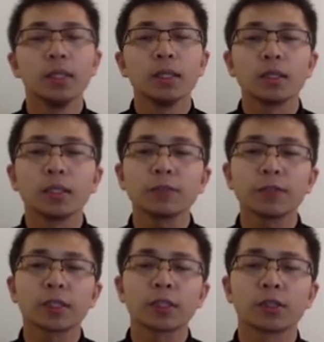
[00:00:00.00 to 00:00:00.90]
This
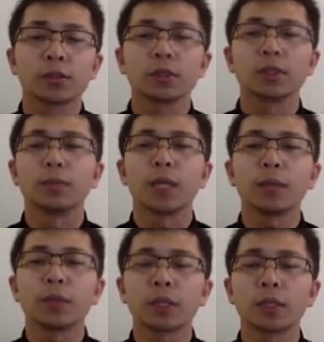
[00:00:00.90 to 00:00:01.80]
figure shows the
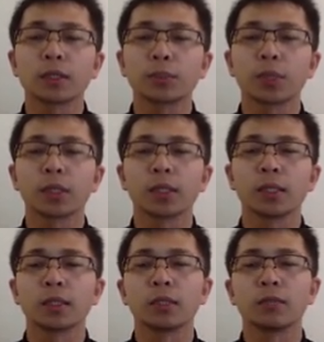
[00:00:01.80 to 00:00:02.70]
memory cost
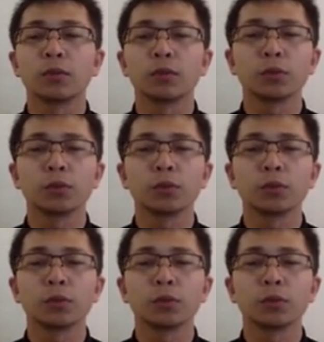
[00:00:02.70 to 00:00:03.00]
breakdown of Ludo